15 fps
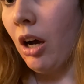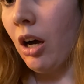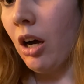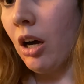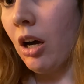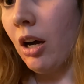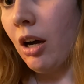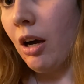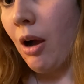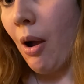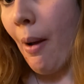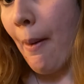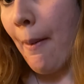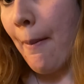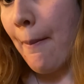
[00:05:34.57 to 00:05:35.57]

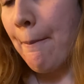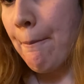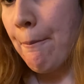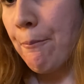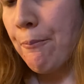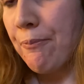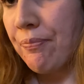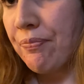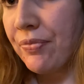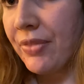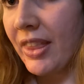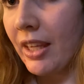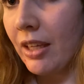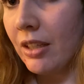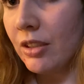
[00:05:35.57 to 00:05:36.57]
Um,
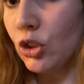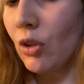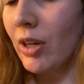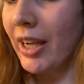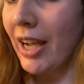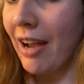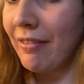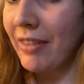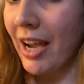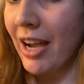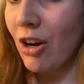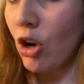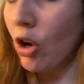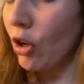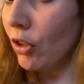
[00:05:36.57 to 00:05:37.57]
so I have that
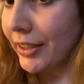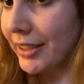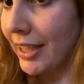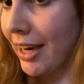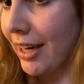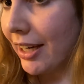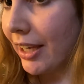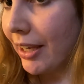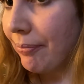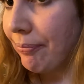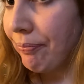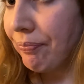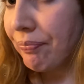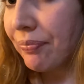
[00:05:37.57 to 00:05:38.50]
all the time.